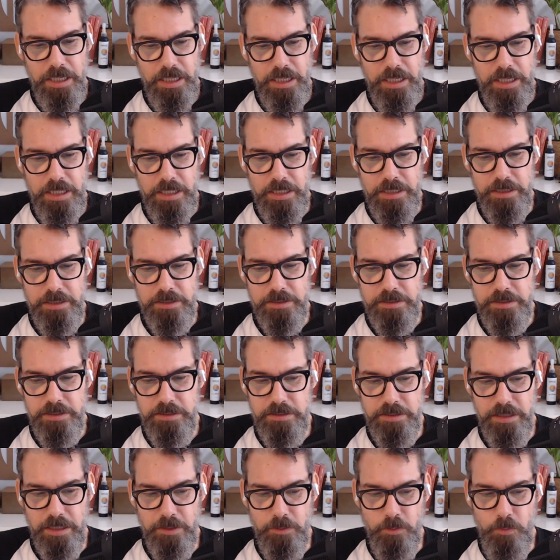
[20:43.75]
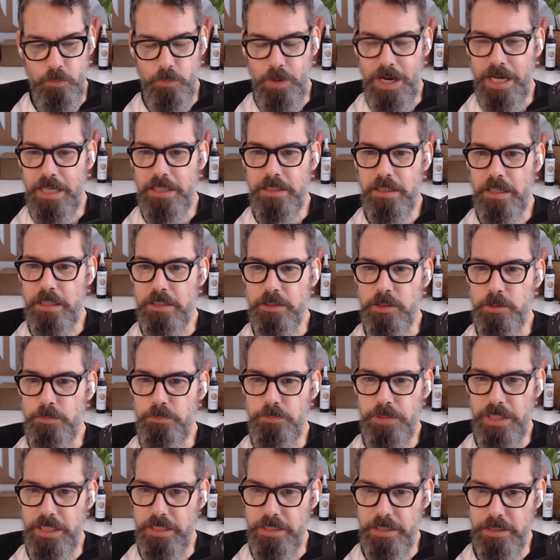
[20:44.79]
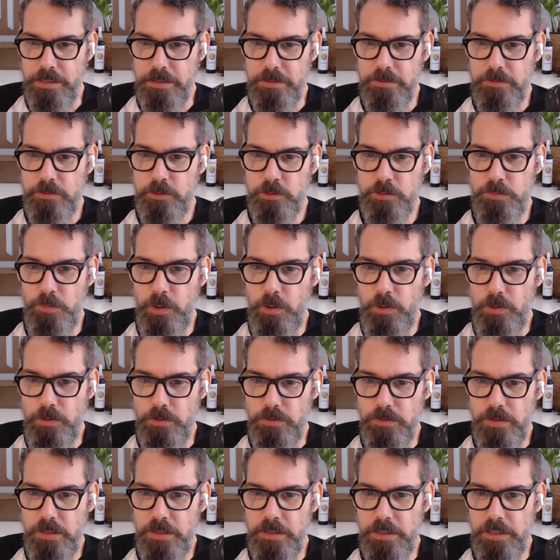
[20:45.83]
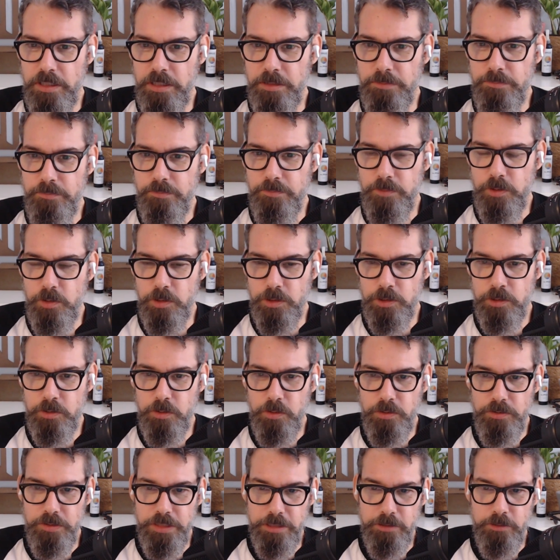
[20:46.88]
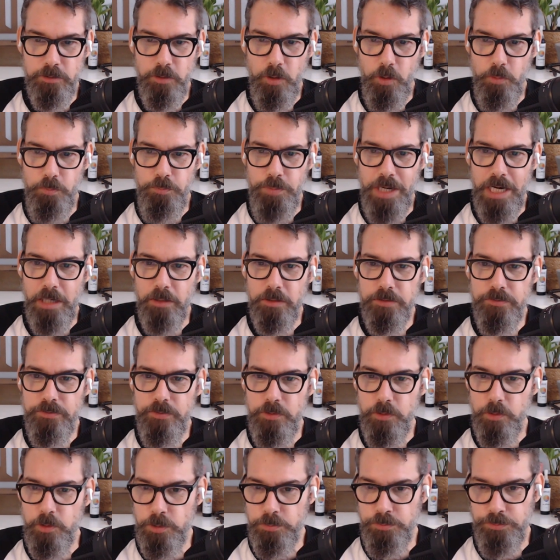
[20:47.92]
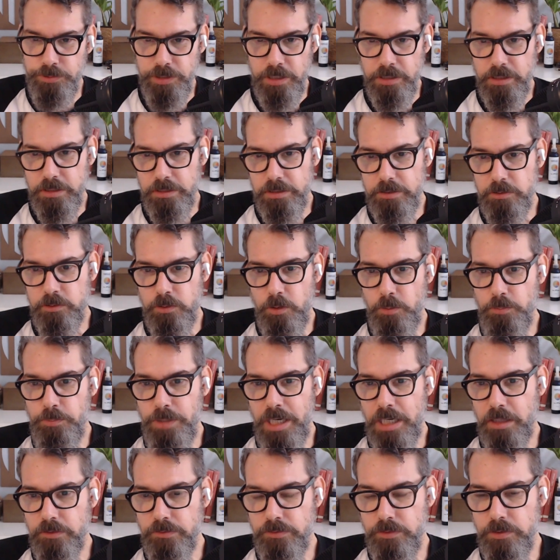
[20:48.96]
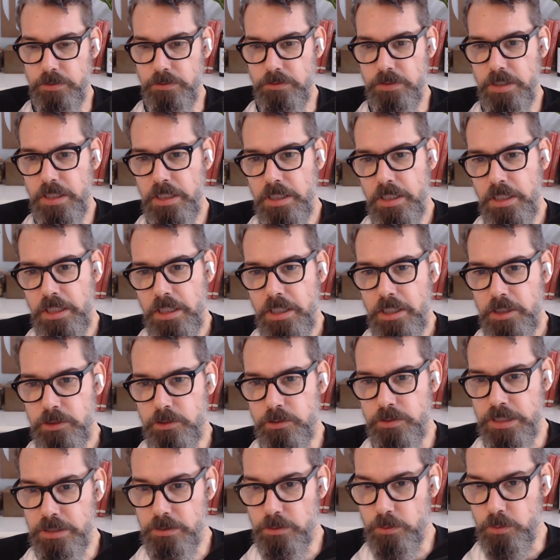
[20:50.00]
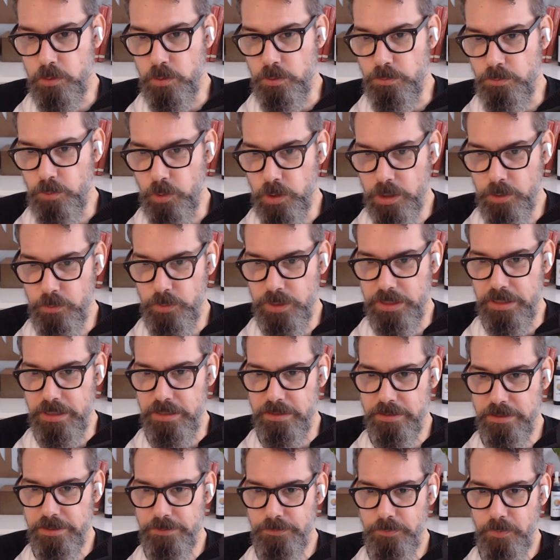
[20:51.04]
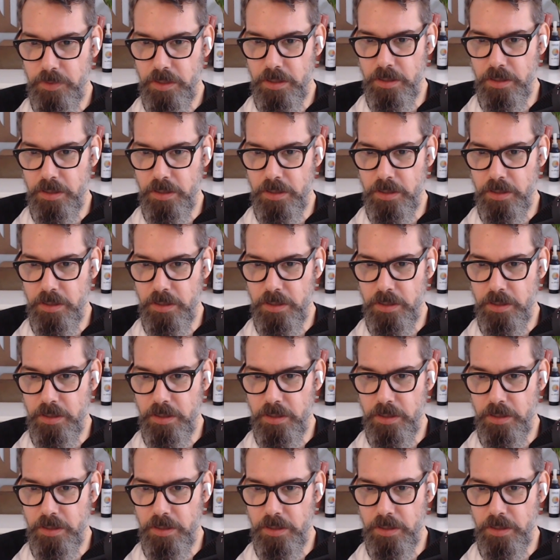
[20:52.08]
And she said, "Why are you playing small? Your story is so powerful. Your product is so powerful. You need to do more with this."